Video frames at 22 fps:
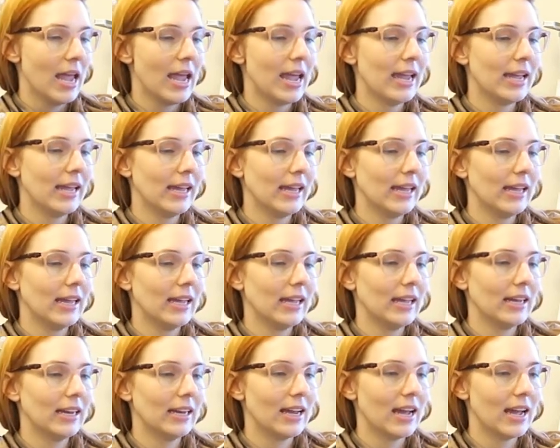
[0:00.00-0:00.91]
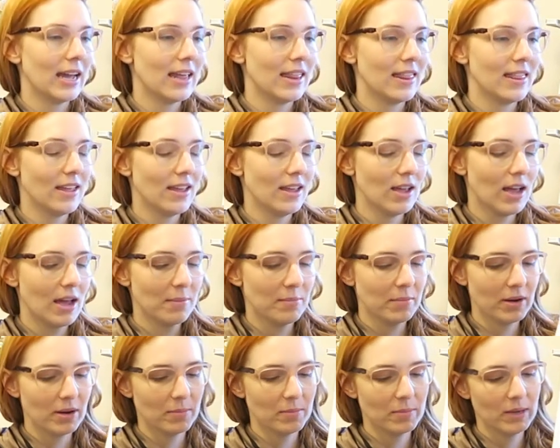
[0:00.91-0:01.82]
And I think
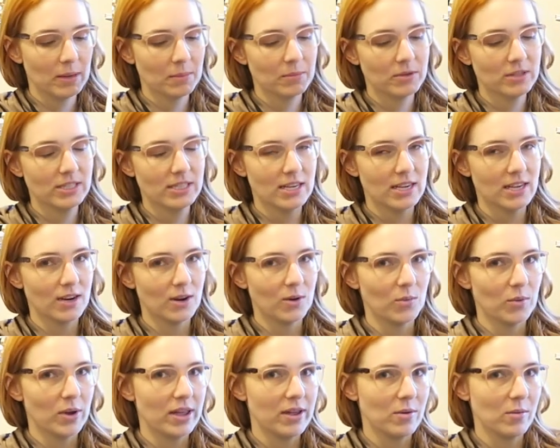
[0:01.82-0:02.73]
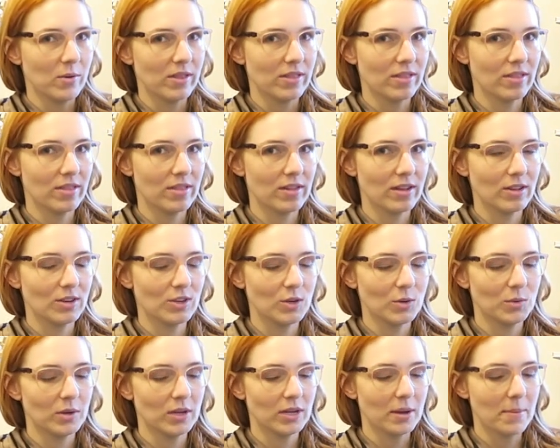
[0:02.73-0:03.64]
I'm gonna be able to get away with
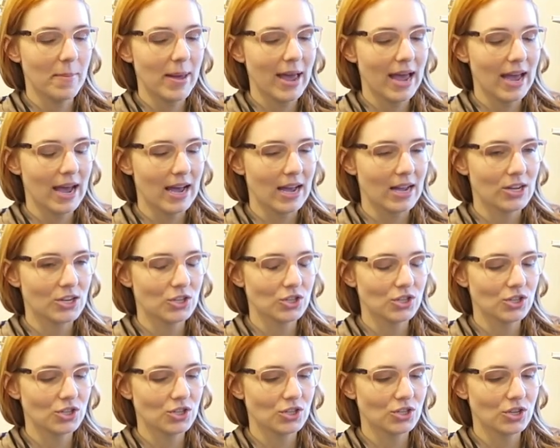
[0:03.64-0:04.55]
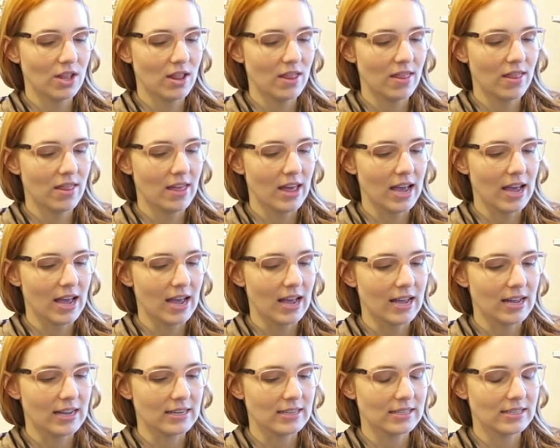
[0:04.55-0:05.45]
doing a patch
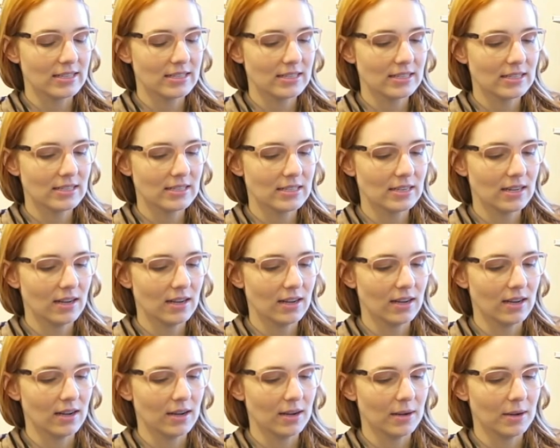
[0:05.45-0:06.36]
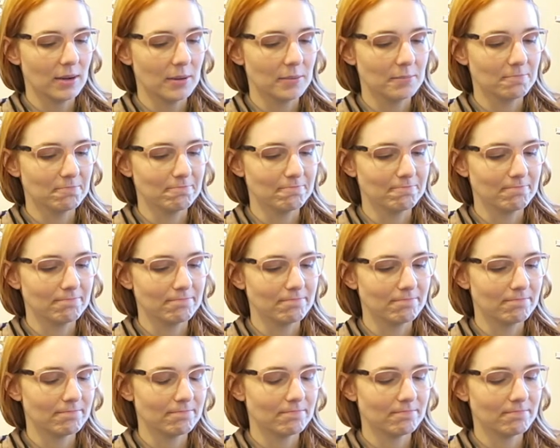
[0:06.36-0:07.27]
that, um,
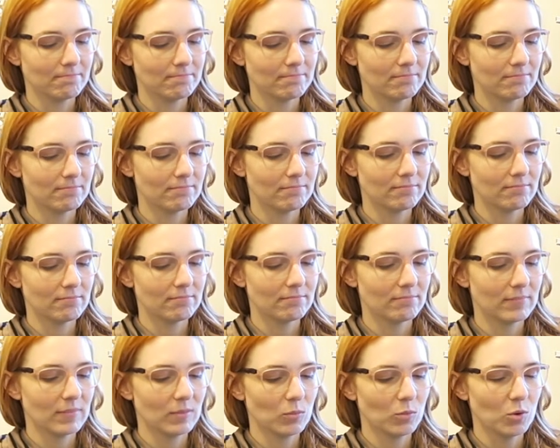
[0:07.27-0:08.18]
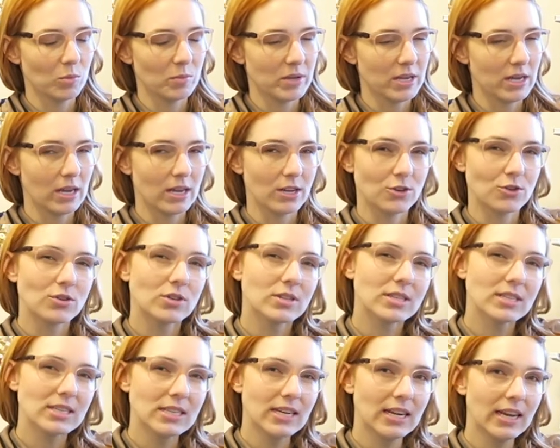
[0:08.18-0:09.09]
will be
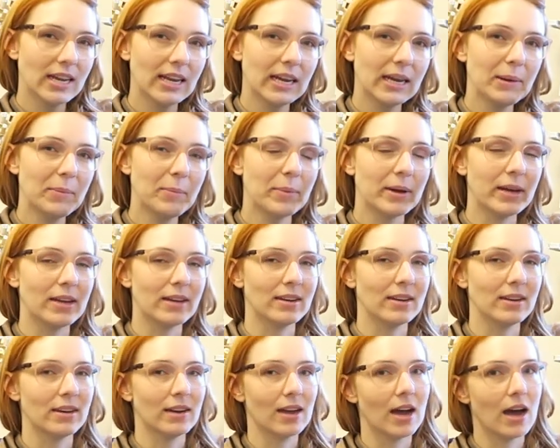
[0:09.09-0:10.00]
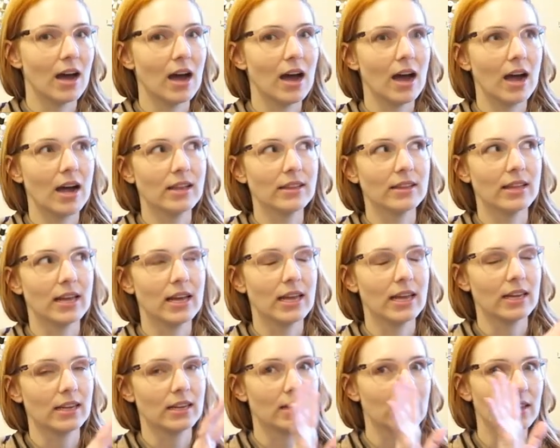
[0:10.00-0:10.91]
interesting, but not
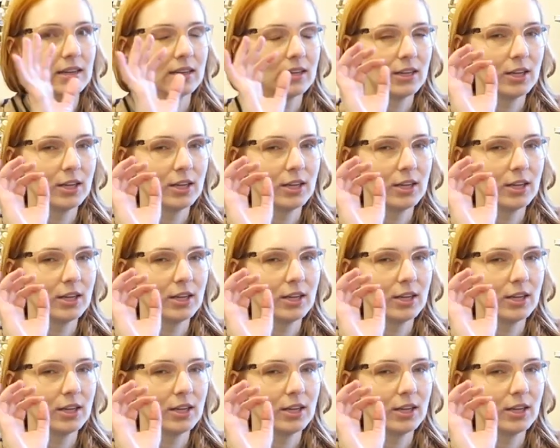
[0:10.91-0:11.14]
like